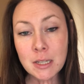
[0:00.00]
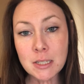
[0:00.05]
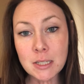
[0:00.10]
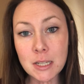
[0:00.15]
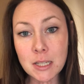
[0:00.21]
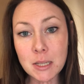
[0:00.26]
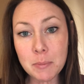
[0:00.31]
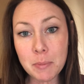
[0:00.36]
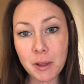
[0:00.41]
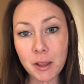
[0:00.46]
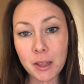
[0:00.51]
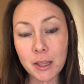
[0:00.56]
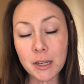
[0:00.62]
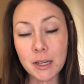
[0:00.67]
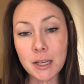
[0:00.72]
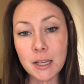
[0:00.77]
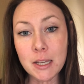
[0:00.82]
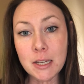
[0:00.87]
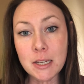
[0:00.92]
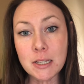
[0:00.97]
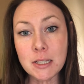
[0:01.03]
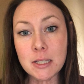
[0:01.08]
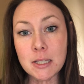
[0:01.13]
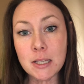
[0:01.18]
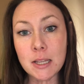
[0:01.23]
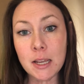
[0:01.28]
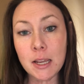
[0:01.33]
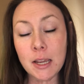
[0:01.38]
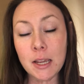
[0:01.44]

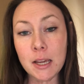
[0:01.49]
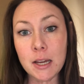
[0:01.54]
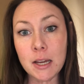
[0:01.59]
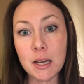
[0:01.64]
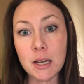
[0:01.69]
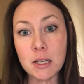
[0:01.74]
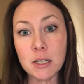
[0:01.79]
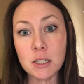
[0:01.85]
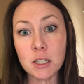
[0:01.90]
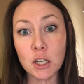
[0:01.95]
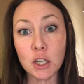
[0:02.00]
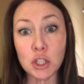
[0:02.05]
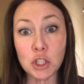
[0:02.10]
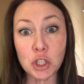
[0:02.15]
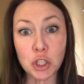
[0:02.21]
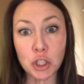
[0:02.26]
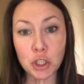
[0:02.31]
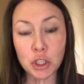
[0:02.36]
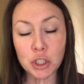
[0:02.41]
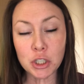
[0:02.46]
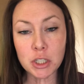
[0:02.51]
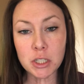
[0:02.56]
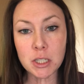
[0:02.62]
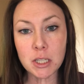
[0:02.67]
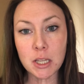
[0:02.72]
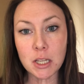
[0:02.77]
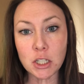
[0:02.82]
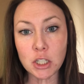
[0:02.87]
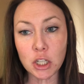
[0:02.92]
disabilities and concerns
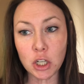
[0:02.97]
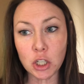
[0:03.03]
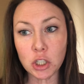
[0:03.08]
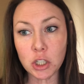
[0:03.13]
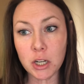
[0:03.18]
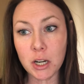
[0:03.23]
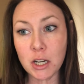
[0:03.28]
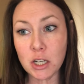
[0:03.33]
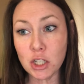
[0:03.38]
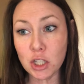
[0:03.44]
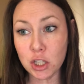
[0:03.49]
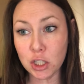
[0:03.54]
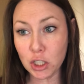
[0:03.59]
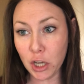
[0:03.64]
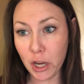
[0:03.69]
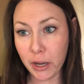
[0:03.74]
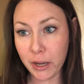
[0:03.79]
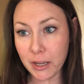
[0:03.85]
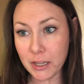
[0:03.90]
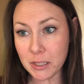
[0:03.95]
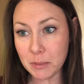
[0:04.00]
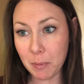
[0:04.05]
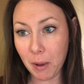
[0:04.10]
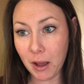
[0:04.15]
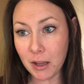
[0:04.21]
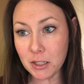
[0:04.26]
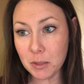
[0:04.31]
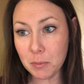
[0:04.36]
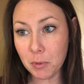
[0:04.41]
in children as young as
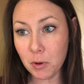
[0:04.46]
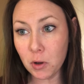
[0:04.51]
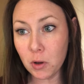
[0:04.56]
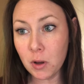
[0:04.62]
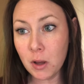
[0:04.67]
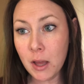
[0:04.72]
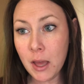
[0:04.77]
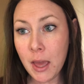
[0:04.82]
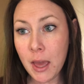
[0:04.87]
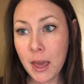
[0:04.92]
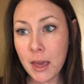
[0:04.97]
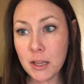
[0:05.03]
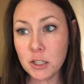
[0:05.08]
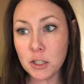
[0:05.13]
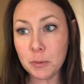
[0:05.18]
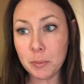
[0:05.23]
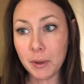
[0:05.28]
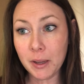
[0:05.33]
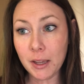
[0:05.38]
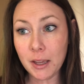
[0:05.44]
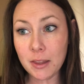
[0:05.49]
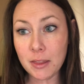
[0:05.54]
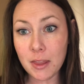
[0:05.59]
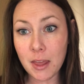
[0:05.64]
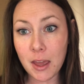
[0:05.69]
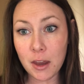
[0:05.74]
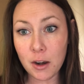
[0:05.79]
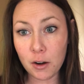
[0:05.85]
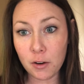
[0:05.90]
possible to begin
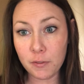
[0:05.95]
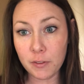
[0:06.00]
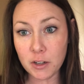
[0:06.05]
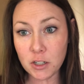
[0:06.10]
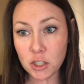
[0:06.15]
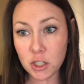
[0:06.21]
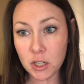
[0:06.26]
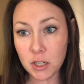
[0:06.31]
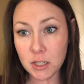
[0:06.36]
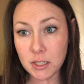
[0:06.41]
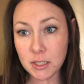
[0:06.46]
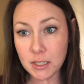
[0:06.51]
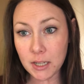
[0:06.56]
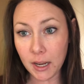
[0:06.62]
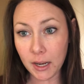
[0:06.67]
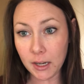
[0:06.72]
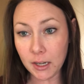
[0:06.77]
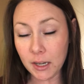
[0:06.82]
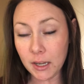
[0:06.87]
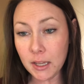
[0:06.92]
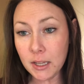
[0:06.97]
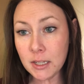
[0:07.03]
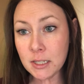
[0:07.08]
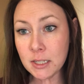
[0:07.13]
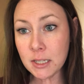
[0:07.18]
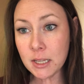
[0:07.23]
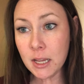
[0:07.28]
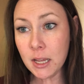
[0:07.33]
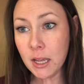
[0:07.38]
the intervention
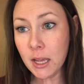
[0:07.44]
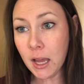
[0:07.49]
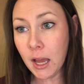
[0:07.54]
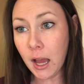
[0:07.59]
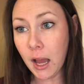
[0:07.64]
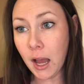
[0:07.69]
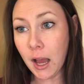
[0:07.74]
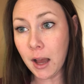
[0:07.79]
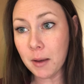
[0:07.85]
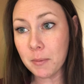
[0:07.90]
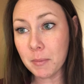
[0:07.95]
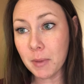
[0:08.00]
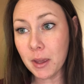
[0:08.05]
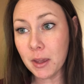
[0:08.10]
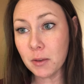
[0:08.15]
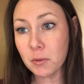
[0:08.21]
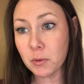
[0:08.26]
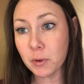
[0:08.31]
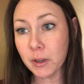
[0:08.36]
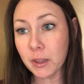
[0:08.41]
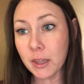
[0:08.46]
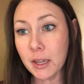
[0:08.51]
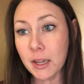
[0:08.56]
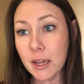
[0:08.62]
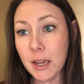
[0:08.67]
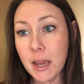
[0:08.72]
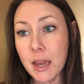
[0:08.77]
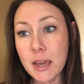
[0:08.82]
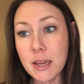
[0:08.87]
techniques. It
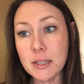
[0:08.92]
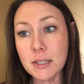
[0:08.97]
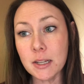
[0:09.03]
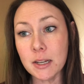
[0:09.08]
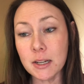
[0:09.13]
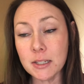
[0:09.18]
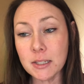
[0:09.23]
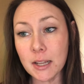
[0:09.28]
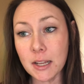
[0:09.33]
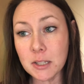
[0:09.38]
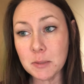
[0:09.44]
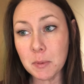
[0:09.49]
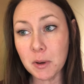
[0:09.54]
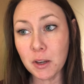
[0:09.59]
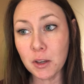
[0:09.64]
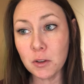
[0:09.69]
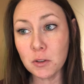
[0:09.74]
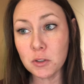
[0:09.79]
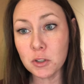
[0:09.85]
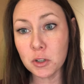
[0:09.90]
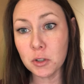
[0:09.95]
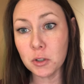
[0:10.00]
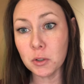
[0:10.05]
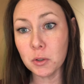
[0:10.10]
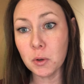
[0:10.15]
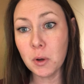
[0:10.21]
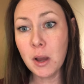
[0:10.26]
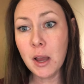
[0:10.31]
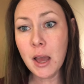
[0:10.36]
really is an assessment used
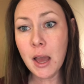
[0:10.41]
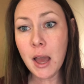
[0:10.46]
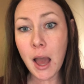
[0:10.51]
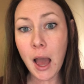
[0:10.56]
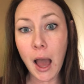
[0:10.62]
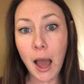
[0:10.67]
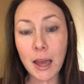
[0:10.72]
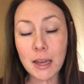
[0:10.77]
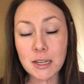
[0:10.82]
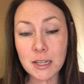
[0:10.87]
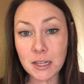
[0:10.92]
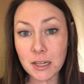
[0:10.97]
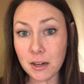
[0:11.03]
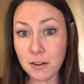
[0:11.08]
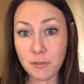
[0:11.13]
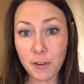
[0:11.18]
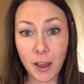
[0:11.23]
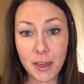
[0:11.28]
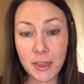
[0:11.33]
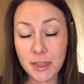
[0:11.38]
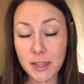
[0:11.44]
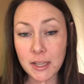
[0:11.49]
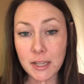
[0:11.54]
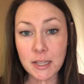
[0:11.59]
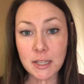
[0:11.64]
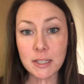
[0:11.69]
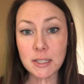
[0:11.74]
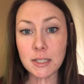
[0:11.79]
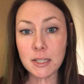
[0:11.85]
to identify
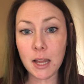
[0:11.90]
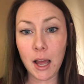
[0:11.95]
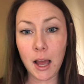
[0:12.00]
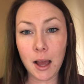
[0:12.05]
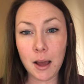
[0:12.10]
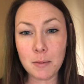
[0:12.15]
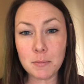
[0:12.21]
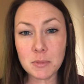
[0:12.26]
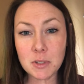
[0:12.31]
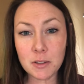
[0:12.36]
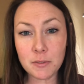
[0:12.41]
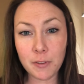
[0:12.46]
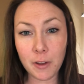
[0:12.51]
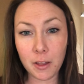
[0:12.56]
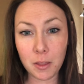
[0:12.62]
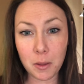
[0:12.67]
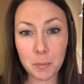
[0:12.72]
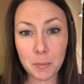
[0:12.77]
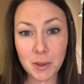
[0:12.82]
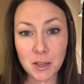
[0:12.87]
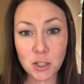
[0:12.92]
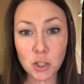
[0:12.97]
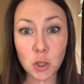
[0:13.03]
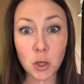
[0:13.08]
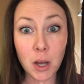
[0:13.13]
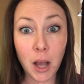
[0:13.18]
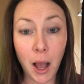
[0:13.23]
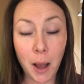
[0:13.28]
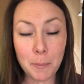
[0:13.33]
these
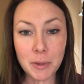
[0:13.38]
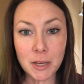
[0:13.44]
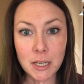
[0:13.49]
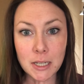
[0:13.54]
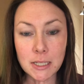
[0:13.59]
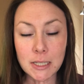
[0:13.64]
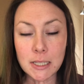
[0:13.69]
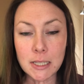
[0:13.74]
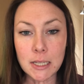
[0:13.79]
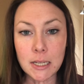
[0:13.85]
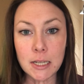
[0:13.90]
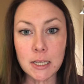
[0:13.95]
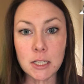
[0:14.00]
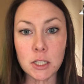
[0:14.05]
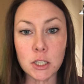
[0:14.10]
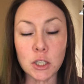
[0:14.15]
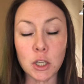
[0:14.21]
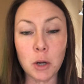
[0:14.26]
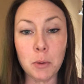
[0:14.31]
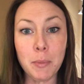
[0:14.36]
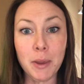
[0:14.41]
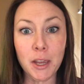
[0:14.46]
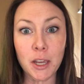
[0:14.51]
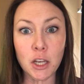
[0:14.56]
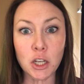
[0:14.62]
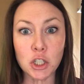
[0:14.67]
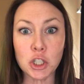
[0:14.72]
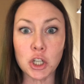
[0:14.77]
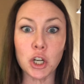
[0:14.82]
developmental competencies, so
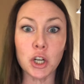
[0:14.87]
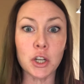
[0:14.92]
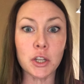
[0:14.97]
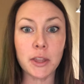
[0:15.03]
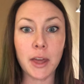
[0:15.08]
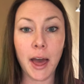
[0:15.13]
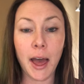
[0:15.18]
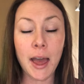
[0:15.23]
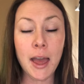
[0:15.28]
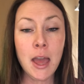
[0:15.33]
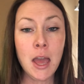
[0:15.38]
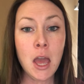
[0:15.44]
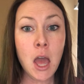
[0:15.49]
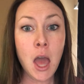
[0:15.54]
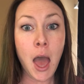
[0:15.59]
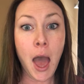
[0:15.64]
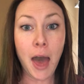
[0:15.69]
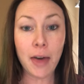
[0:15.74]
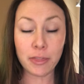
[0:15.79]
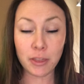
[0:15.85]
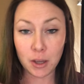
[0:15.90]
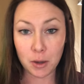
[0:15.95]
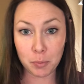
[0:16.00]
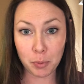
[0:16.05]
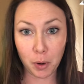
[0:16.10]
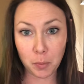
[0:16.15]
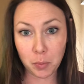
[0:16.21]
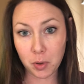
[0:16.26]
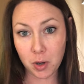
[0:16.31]
making sure that at the
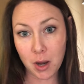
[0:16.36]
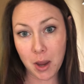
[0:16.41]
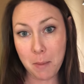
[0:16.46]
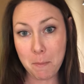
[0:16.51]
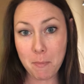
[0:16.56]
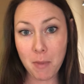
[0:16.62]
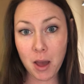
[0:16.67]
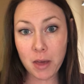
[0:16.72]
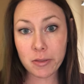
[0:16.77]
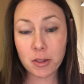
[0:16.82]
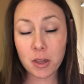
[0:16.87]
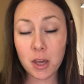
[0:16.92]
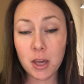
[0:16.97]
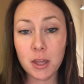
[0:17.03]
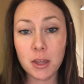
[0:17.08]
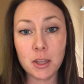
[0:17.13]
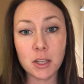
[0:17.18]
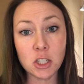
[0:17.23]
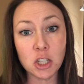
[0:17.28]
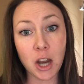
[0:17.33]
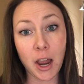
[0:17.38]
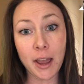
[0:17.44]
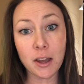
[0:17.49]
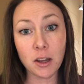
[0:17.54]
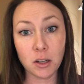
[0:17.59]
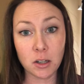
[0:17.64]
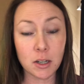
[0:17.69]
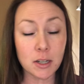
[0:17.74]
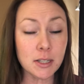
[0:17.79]
appropriate month the
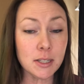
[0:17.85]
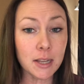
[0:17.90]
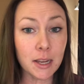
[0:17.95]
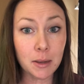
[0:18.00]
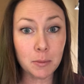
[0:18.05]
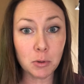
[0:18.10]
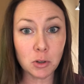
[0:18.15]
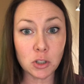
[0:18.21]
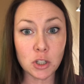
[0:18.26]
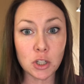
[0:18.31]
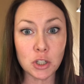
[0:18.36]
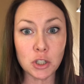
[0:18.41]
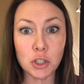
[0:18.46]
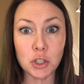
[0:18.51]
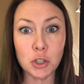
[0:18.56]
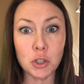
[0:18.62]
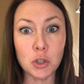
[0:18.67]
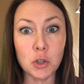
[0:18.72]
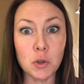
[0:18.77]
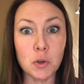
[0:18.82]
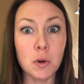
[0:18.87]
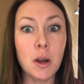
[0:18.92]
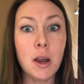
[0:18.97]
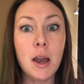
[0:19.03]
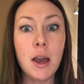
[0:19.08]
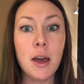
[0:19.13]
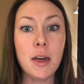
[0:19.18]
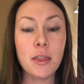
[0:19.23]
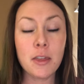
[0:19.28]
child is able to do
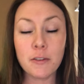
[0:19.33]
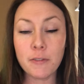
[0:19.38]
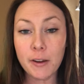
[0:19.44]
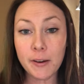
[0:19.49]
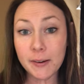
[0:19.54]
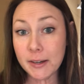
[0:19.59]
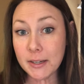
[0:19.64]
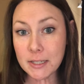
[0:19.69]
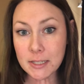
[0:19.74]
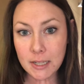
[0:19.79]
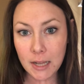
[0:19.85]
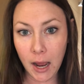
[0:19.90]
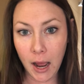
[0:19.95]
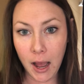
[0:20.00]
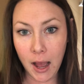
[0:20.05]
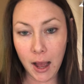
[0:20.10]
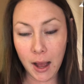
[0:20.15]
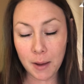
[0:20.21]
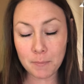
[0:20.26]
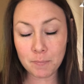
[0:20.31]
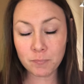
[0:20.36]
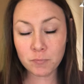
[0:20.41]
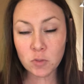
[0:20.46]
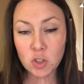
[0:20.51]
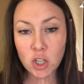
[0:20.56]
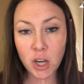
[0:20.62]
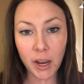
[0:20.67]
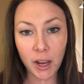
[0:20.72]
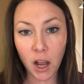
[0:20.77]
the various
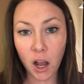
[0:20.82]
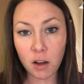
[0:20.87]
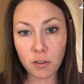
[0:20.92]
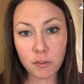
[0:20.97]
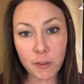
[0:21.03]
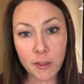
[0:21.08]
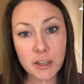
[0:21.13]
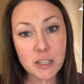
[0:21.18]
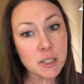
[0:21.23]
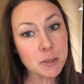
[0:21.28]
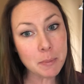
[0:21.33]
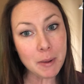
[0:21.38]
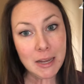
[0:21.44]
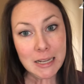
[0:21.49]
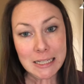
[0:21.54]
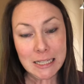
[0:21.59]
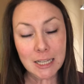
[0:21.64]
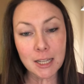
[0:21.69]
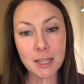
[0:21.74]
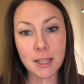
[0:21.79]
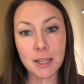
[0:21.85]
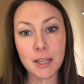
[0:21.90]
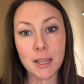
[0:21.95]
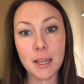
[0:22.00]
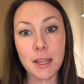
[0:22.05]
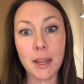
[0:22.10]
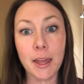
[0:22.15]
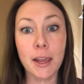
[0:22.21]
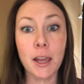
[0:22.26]
check-off lists,
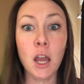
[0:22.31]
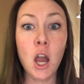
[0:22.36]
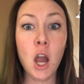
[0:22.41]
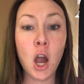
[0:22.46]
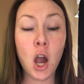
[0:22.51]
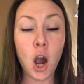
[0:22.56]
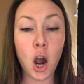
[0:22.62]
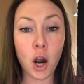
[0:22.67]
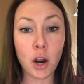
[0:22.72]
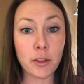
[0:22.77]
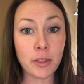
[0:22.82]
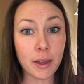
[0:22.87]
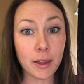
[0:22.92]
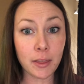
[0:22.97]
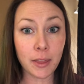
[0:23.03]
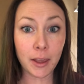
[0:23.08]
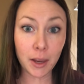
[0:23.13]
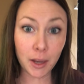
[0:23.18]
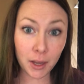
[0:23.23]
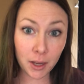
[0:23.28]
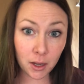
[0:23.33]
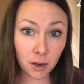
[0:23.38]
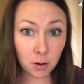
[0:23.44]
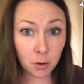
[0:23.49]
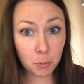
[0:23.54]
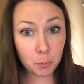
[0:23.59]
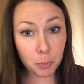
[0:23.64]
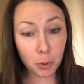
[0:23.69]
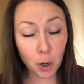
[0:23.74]
basically, like are they laying
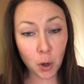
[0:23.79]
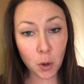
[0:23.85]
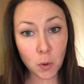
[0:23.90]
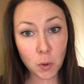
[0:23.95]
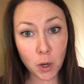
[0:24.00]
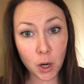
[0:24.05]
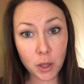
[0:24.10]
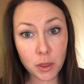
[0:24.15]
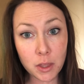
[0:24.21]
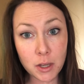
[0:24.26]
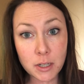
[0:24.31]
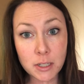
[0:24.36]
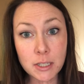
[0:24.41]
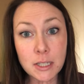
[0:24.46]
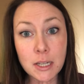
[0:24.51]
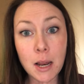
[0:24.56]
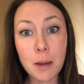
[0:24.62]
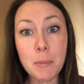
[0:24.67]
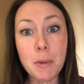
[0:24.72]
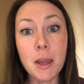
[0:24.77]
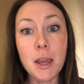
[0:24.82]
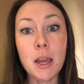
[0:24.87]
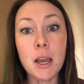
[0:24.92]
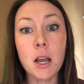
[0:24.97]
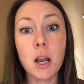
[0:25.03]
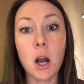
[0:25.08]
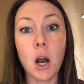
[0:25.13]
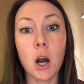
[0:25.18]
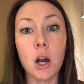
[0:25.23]
prone on their
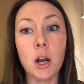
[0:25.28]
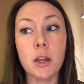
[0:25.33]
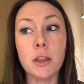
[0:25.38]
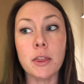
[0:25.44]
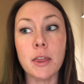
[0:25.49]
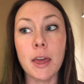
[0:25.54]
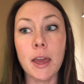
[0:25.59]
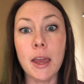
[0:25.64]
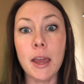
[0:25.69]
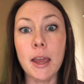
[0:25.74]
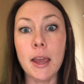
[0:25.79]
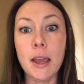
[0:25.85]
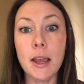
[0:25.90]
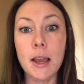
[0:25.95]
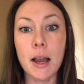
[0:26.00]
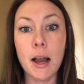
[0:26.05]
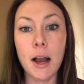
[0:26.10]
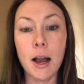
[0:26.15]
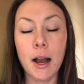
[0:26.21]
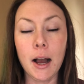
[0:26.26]
stomach, are they